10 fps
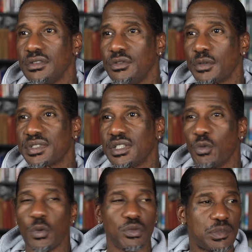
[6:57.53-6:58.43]
You know what I'm saying?
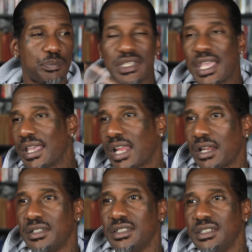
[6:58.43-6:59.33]
When we used to be hanging
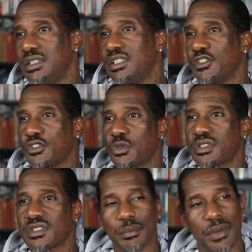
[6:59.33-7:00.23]
out in the hood, in the
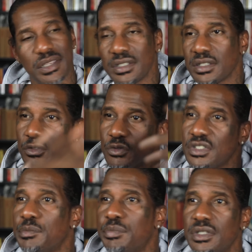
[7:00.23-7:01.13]
trenches, I'm like, nigga, you
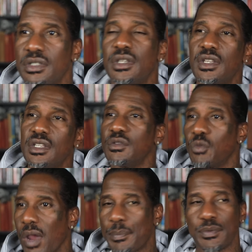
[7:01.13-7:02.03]
need to be
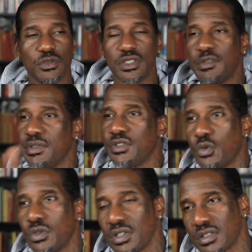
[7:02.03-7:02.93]
rapping. You need to be
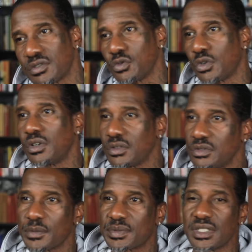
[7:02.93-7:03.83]
doing this. You know
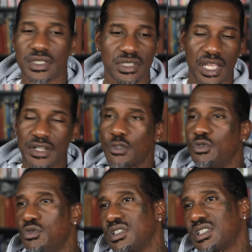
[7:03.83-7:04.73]
what I'm saying? Because I know
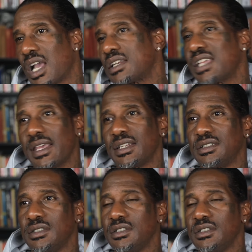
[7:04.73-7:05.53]
you niggas got talent.